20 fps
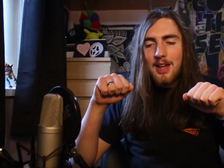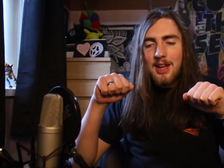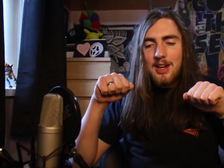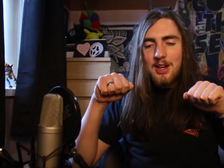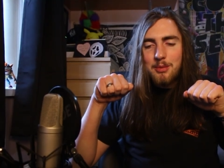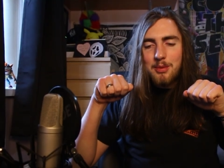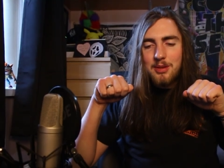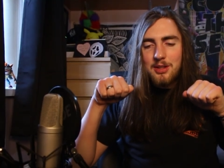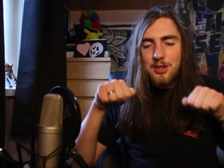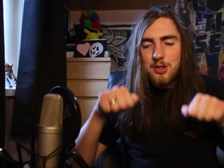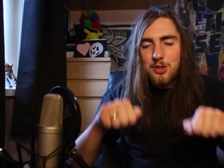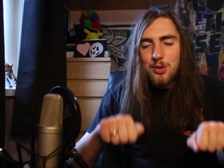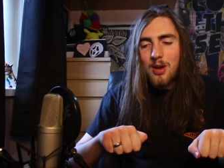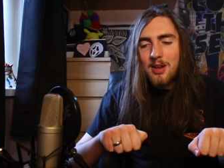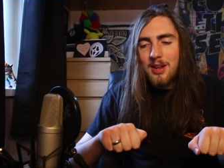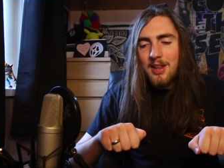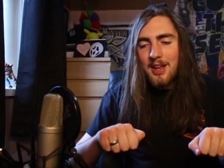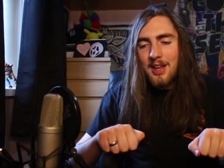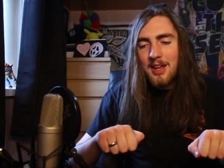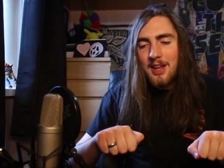lady with the
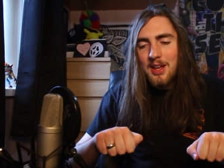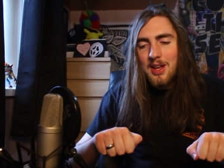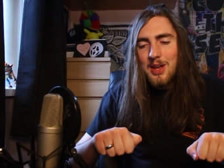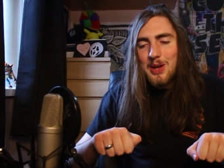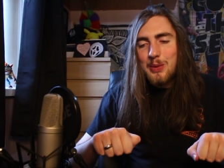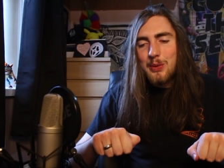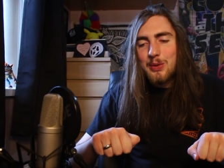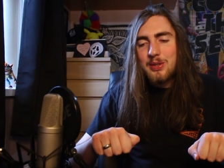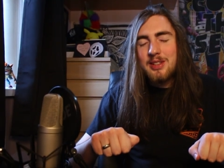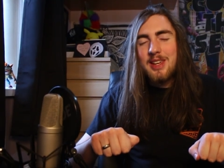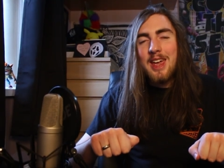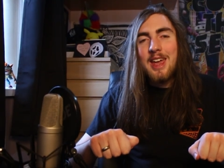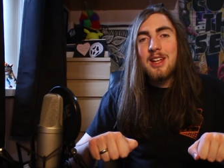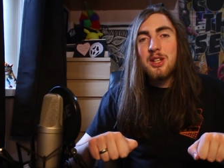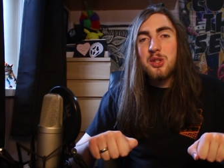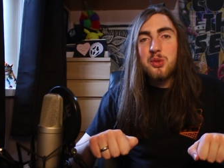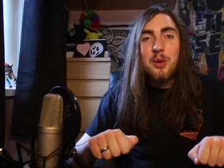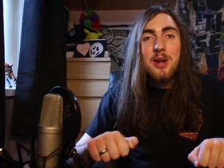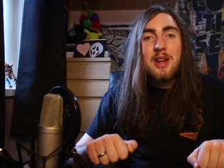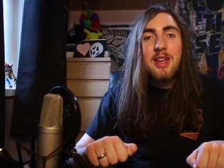trolley was
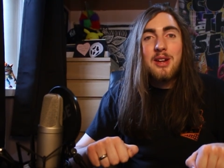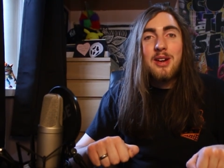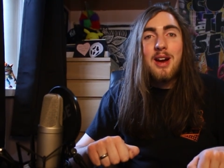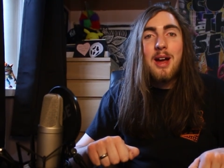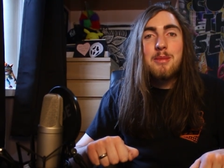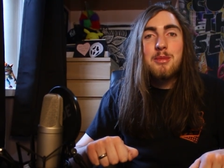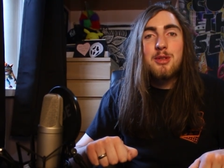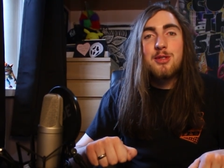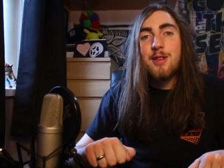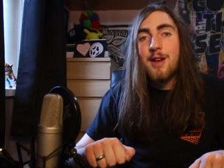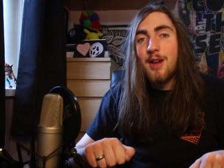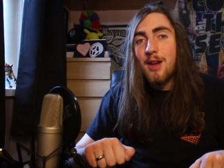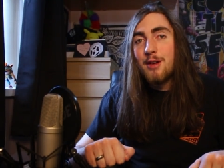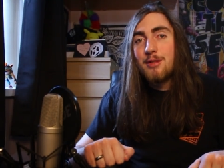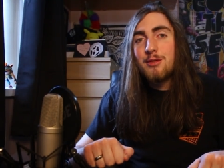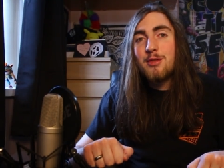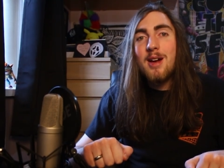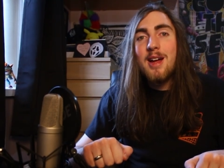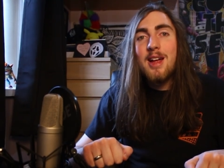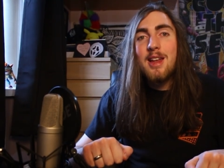getting 20 grams for her
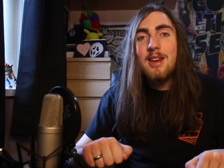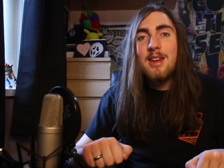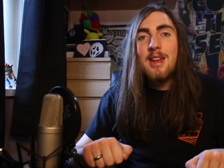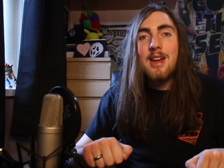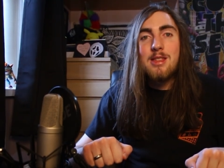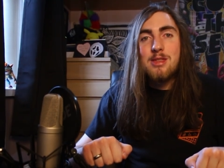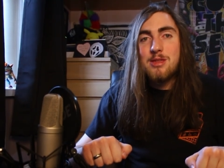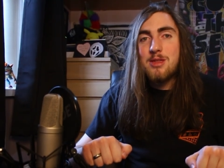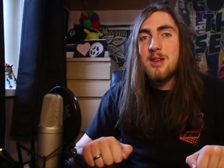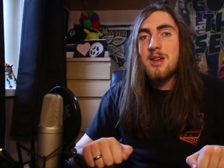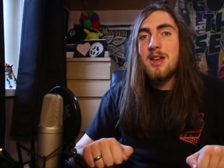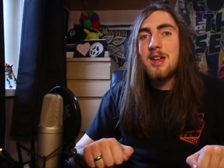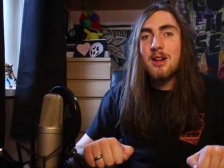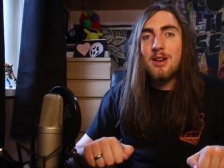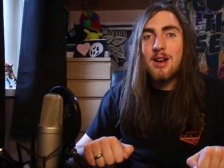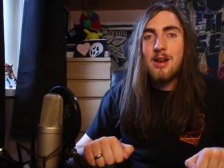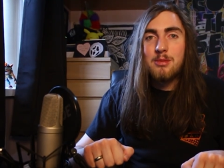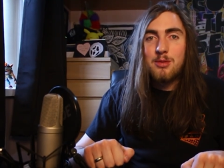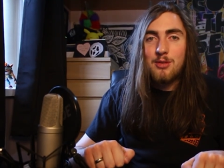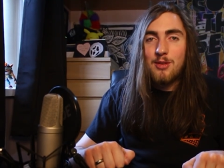friend and 30
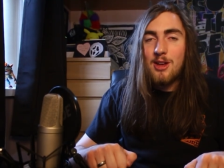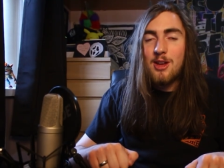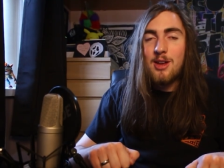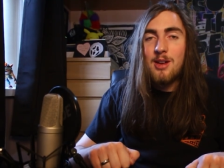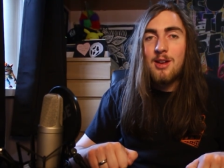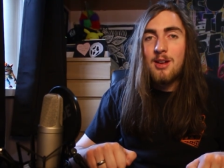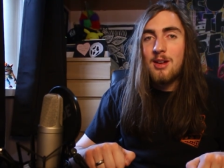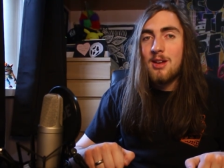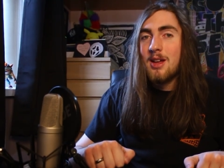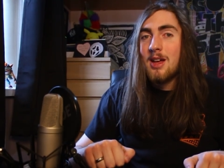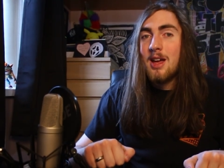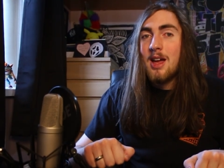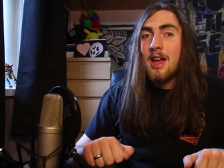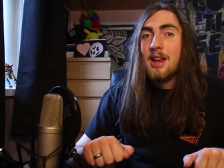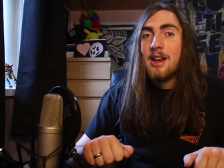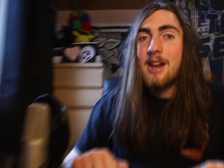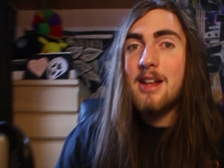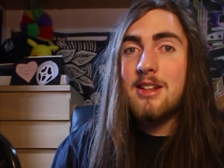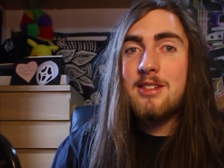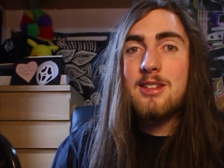grams for her.
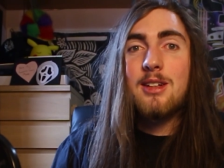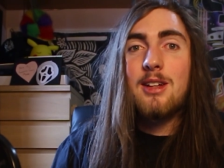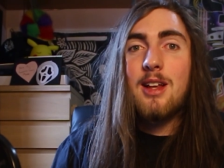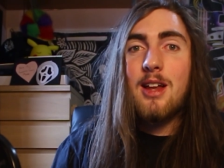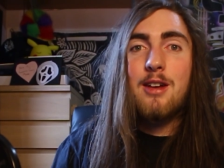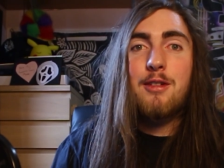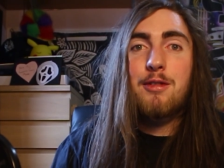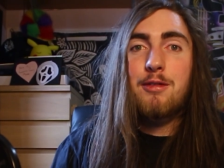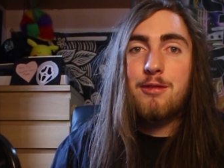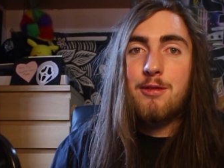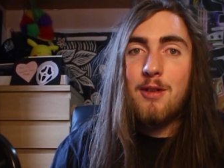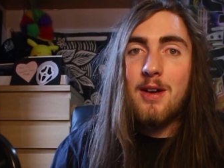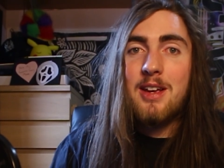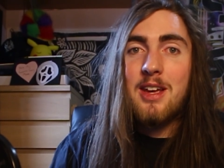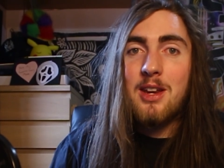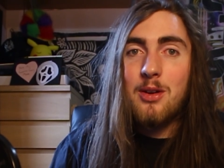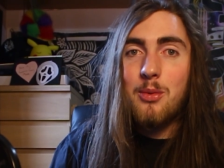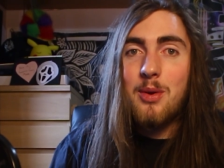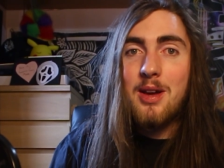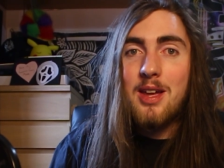That's a lot of fucking